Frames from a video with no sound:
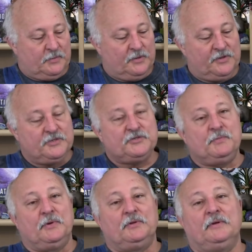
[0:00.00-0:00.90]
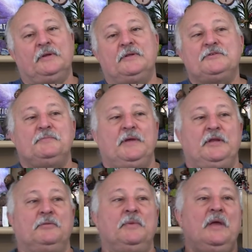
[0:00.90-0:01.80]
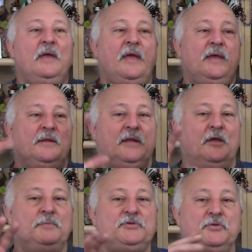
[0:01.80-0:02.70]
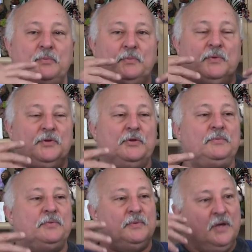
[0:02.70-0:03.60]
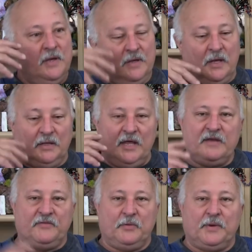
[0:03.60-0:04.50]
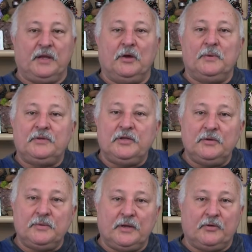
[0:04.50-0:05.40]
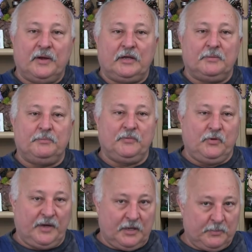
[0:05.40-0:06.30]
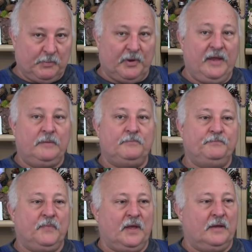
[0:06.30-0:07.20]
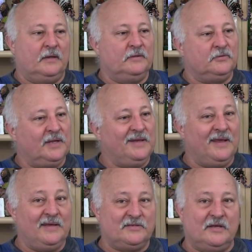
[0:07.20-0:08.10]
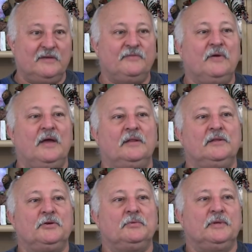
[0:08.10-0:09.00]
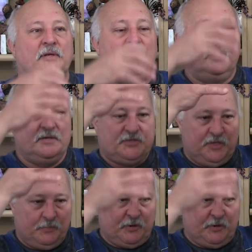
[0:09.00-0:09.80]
Well, it is smoother and it is medium, and it helps you when you, a lot of you, when I go into you and I crank up your brain, your DNA and stuff, I literally see